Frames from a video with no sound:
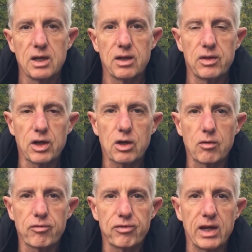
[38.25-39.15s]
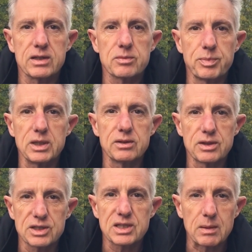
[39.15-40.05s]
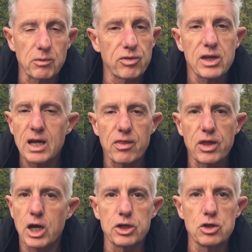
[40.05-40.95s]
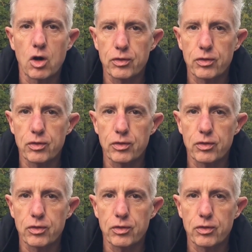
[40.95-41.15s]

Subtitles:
they are conflated to be the same thing, and they are not.